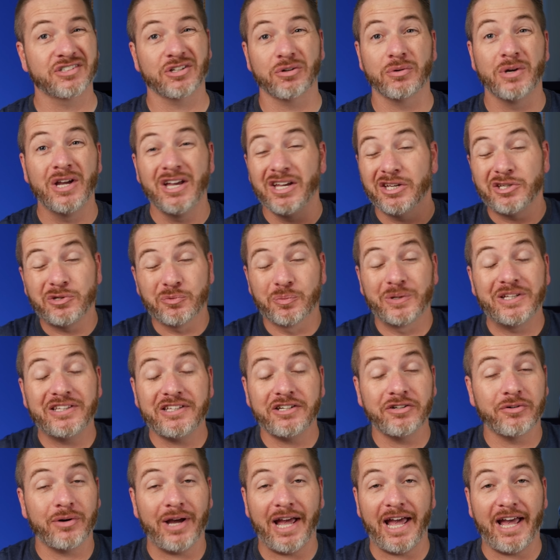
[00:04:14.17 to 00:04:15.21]
So you
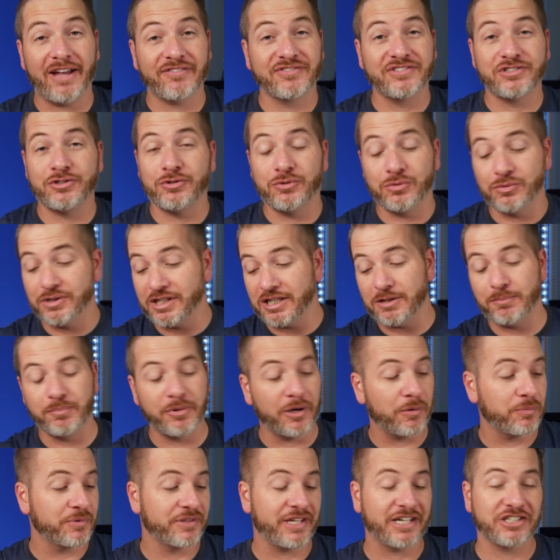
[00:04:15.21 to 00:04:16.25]
really don't have to keep
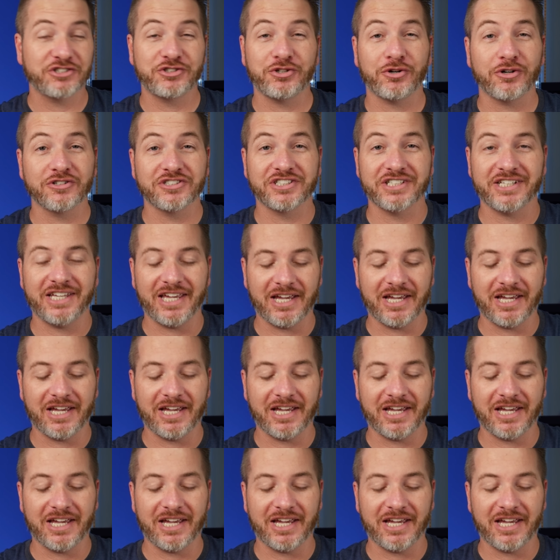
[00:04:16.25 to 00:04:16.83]
up with that charging